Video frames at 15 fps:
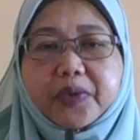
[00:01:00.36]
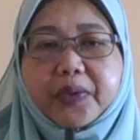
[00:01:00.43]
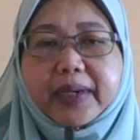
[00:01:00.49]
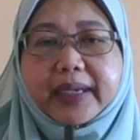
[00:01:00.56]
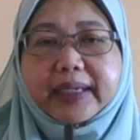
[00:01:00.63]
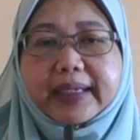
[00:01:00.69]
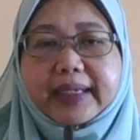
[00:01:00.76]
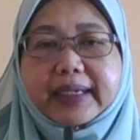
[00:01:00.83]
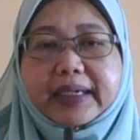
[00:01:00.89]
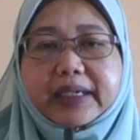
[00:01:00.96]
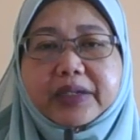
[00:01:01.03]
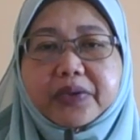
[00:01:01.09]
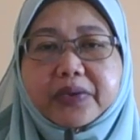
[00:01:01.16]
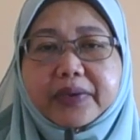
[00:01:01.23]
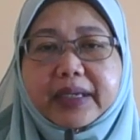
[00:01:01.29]
1 year
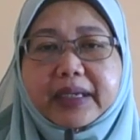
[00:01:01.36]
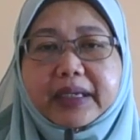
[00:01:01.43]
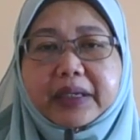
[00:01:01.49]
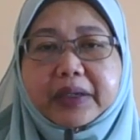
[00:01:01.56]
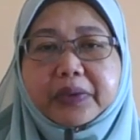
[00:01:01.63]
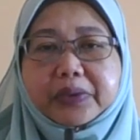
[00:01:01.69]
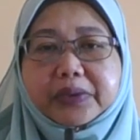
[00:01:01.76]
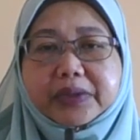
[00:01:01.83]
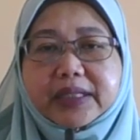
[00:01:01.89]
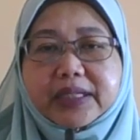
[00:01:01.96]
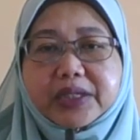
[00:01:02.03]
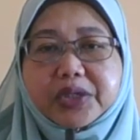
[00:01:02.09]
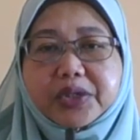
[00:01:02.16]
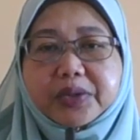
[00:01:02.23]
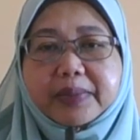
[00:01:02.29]
during her
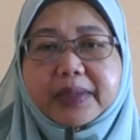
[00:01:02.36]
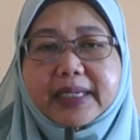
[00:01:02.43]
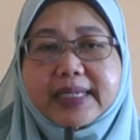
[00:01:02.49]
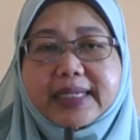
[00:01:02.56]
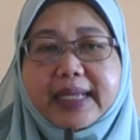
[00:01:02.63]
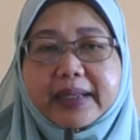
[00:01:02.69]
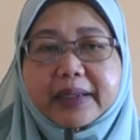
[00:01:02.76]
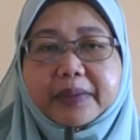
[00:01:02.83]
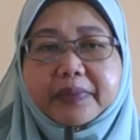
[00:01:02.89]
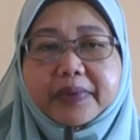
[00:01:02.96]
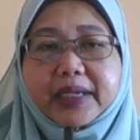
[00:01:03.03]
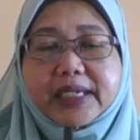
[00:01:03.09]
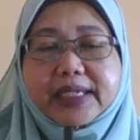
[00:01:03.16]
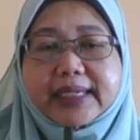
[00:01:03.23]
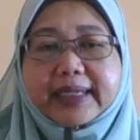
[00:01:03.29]
Golden Jubilee
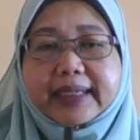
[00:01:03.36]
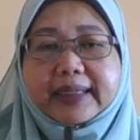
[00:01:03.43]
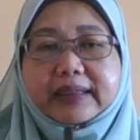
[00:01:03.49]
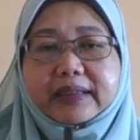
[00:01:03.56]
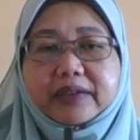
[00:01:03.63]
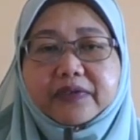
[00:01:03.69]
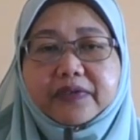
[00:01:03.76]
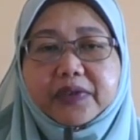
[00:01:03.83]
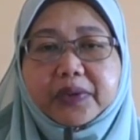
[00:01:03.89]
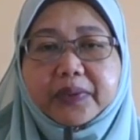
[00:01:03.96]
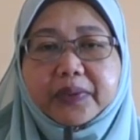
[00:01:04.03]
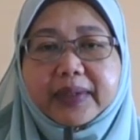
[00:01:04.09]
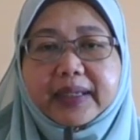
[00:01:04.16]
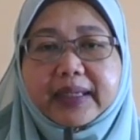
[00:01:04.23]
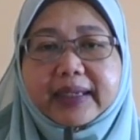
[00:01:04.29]
celebration the
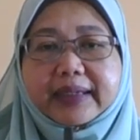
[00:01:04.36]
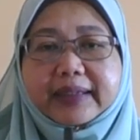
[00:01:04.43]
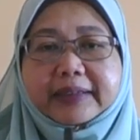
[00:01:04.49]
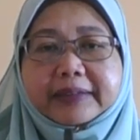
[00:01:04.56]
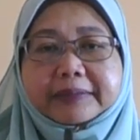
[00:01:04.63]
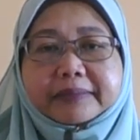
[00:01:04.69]
following year.